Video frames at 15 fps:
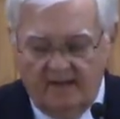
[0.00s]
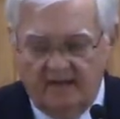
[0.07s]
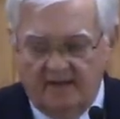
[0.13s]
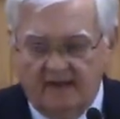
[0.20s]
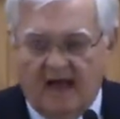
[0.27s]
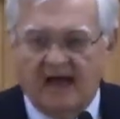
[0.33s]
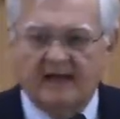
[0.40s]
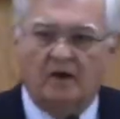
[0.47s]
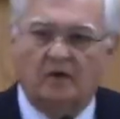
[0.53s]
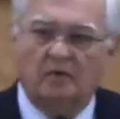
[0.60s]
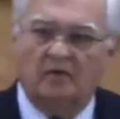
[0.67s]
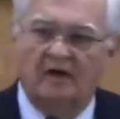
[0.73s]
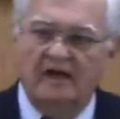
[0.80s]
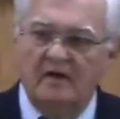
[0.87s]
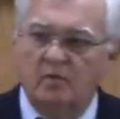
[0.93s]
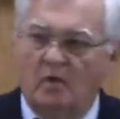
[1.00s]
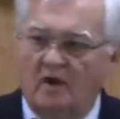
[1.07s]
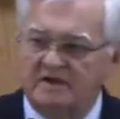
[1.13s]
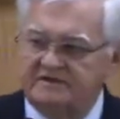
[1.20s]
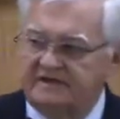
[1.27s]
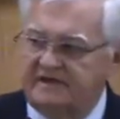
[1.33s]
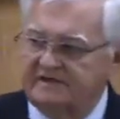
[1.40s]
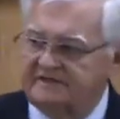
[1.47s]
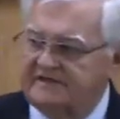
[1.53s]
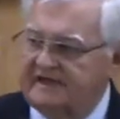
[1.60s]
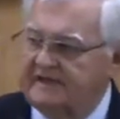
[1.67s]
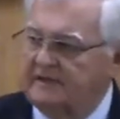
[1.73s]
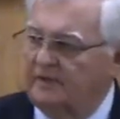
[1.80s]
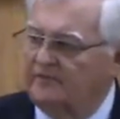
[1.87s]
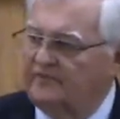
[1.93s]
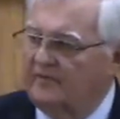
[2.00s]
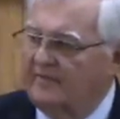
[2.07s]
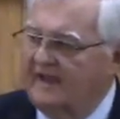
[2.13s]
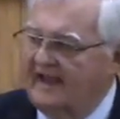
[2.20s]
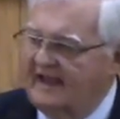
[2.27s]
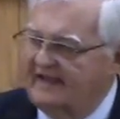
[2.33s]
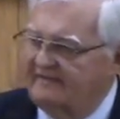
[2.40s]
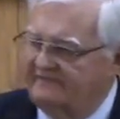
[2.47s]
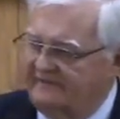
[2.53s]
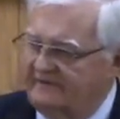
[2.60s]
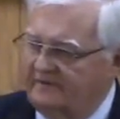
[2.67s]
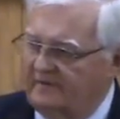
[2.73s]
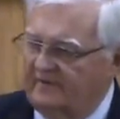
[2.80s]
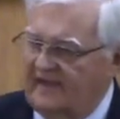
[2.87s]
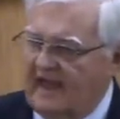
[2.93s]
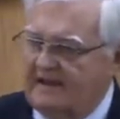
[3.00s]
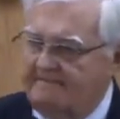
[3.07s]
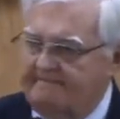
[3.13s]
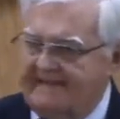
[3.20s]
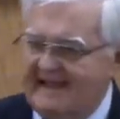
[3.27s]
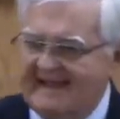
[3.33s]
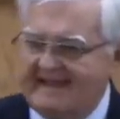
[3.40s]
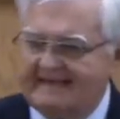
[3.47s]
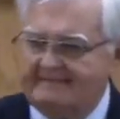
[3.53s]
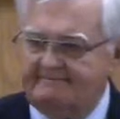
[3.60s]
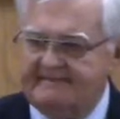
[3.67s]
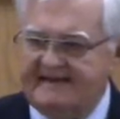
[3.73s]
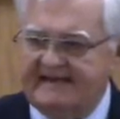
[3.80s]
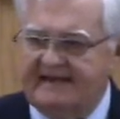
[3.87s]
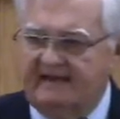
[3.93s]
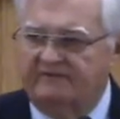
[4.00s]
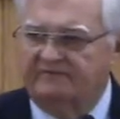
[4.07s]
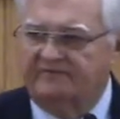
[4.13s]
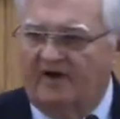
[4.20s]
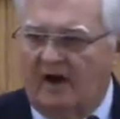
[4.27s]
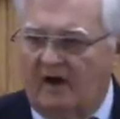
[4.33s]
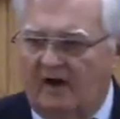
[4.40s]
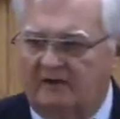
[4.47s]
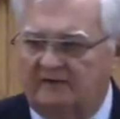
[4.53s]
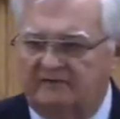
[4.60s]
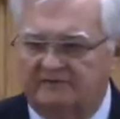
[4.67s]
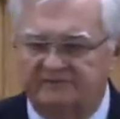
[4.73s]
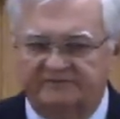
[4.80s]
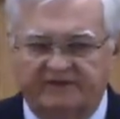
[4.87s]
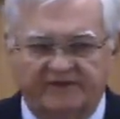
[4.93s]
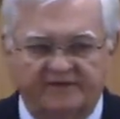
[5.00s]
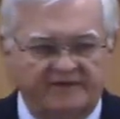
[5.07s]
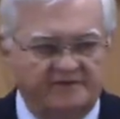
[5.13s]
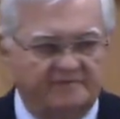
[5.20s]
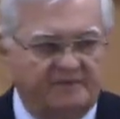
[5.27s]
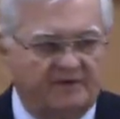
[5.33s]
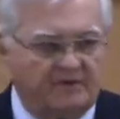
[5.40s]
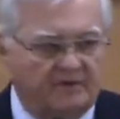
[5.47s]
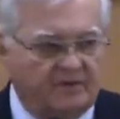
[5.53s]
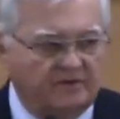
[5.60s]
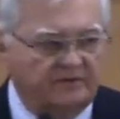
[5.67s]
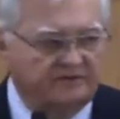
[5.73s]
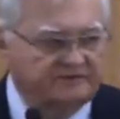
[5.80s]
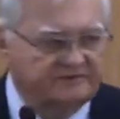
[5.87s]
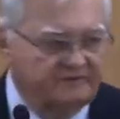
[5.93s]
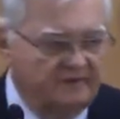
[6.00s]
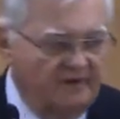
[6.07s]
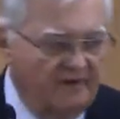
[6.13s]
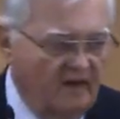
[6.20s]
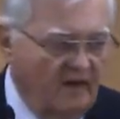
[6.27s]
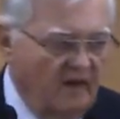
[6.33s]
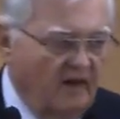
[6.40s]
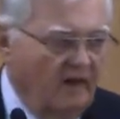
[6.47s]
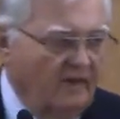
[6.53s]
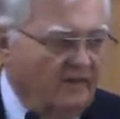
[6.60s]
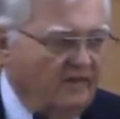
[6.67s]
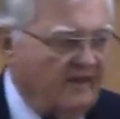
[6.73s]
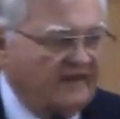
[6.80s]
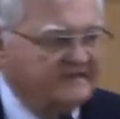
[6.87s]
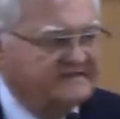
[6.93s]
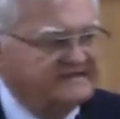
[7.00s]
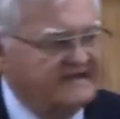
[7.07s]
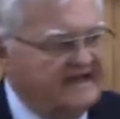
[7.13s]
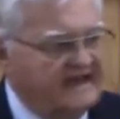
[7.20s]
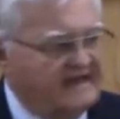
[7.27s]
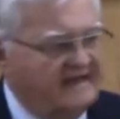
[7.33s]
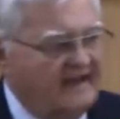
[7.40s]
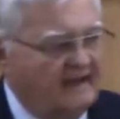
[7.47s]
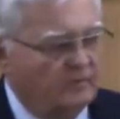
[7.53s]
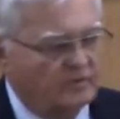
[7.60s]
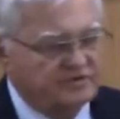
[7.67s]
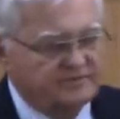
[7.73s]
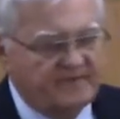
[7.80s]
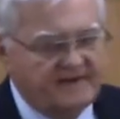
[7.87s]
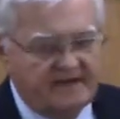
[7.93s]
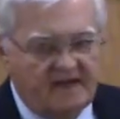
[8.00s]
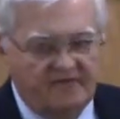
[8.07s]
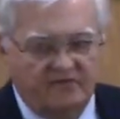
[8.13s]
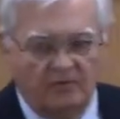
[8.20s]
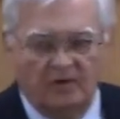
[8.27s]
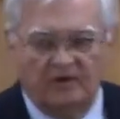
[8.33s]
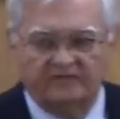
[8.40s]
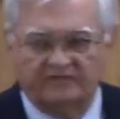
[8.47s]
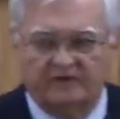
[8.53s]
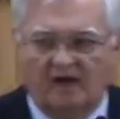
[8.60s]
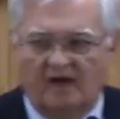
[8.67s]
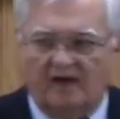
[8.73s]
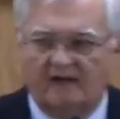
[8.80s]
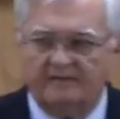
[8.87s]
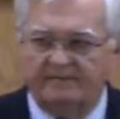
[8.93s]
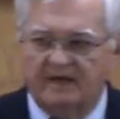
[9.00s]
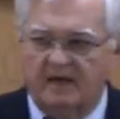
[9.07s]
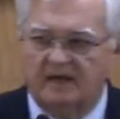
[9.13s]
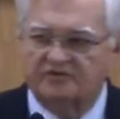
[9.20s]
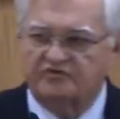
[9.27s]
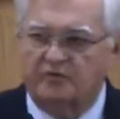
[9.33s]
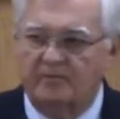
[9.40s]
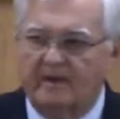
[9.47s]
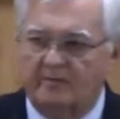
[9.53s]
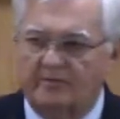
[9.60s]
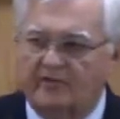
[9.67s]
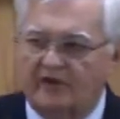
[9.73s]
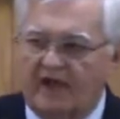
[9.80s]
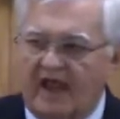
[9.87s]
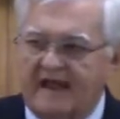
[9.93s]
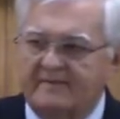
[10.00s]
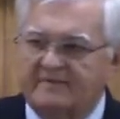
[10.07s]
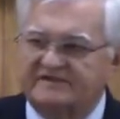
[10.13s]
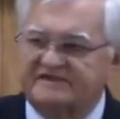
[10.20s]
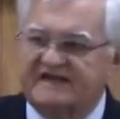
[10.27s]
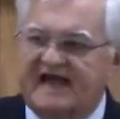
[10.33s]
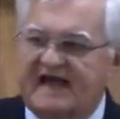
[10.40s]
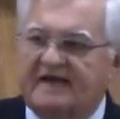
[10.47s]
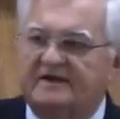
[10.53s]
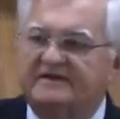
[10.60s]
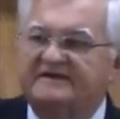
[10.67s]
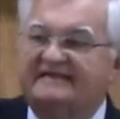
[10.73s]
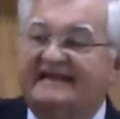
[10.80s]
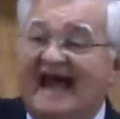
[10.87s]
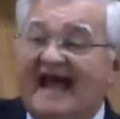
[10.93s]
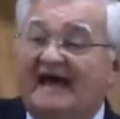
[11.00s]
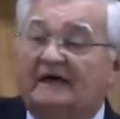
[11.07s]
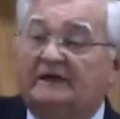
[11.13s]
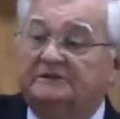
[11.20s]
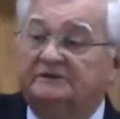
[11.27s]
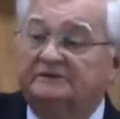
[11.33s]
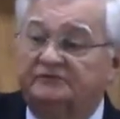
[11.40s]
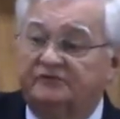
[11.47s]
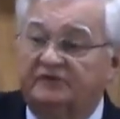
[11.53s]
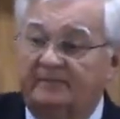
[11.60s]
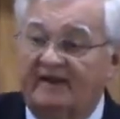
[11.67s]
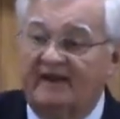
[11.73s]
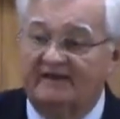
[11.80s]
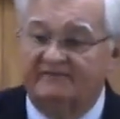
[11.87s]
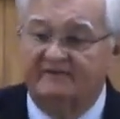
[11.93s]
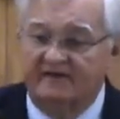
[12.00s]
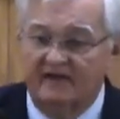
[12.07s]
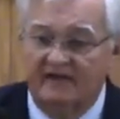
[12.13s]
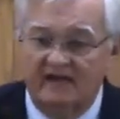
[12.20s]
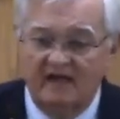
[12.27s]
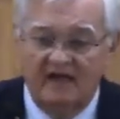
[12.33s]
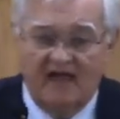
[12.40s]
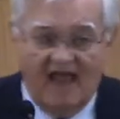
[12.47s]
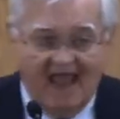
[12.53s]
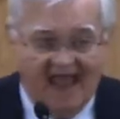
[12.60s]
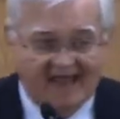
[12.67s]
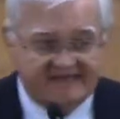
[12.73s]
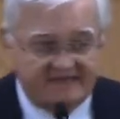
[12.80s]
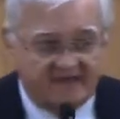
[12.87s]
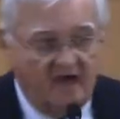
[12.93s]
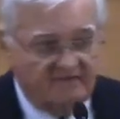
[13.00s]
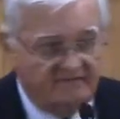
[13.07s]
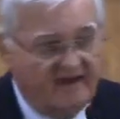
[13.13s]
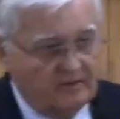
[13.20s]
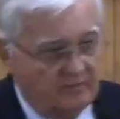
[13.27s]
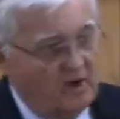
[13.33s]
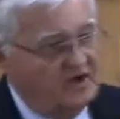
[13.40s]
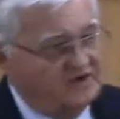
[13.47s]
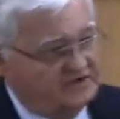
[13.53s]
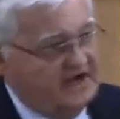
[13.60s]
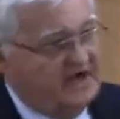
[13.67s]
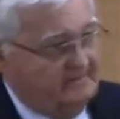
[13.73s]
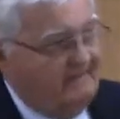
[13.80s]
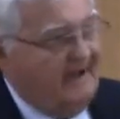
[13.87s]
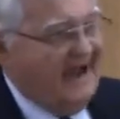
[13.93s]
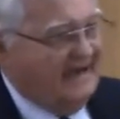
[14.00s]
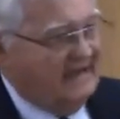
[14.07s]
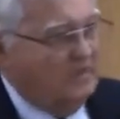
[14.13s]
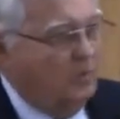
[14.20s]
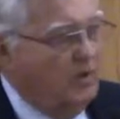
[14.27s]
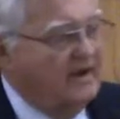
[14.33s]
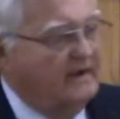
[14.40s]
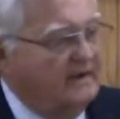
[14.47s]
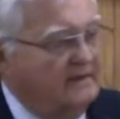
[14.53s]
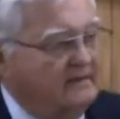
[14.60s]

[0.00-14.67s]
Not only was it a signal from heaven without man being involved in these miracles, that said they were speaking the will of God, because remember, there came a sound down from heaven as of a rushing mighty wind.